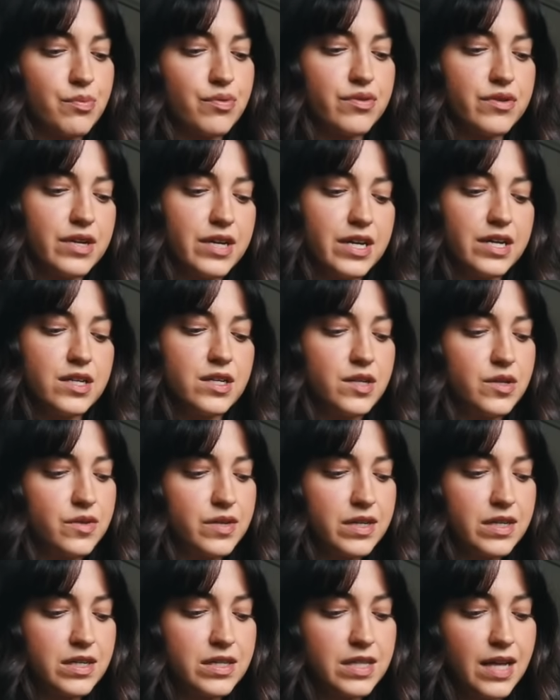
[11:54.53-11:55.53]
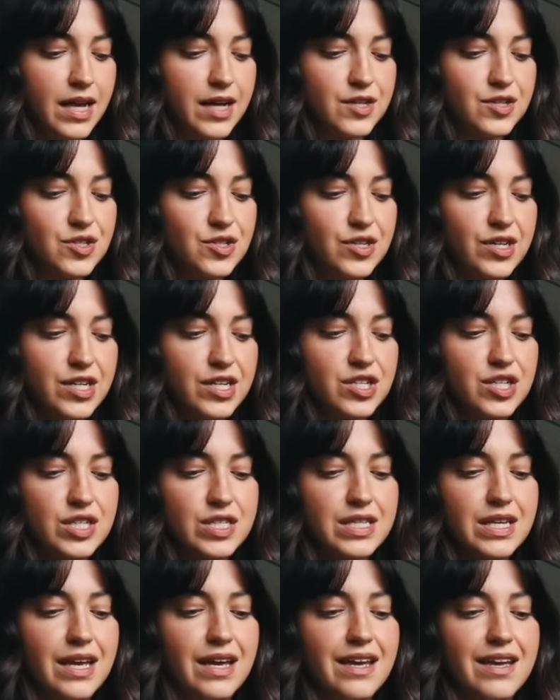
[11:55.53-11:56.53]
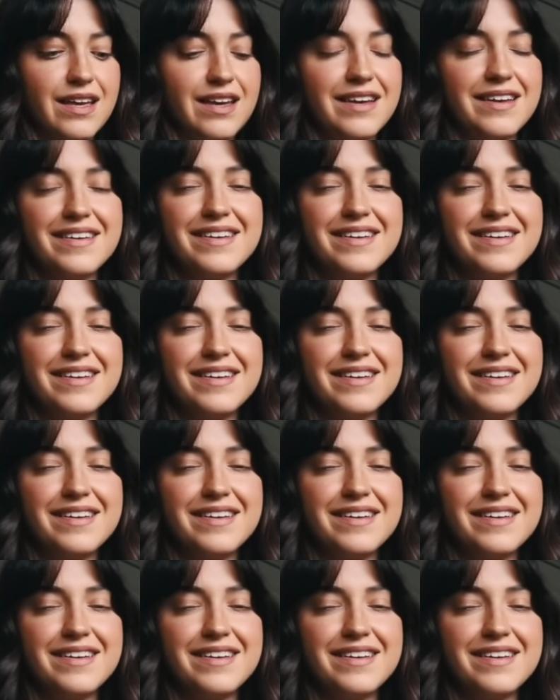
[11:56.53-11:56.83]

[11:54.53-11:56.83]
pre-New Year's entry, just like